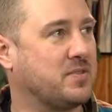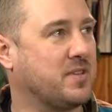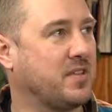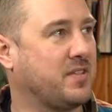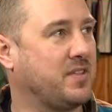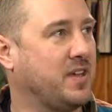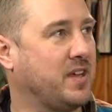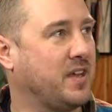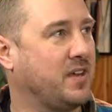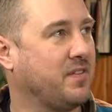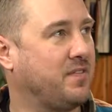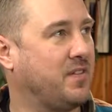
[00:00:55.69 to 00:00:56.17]
I
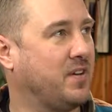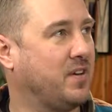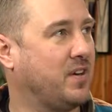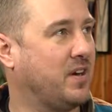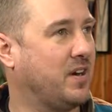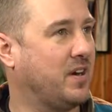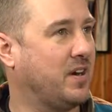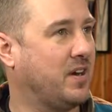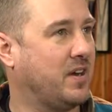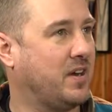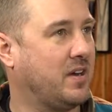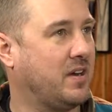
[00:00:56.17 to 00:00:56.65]
think if you're
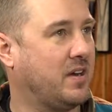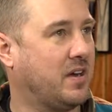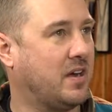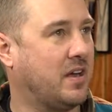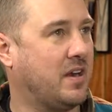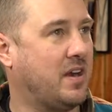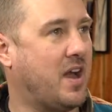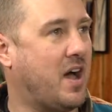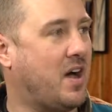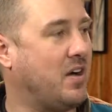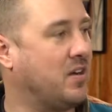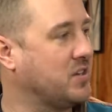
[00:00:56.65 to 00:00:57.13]
a
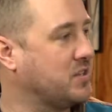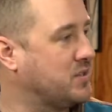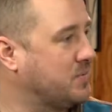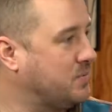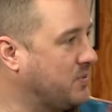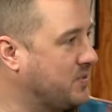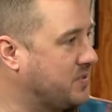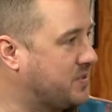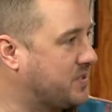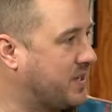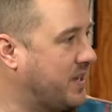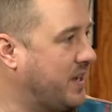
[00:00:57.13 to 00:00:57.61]

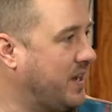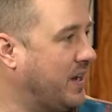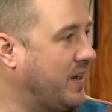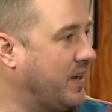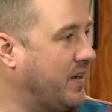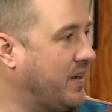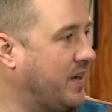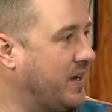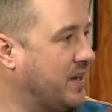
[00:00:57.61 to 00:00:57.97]
knowledgeable skier,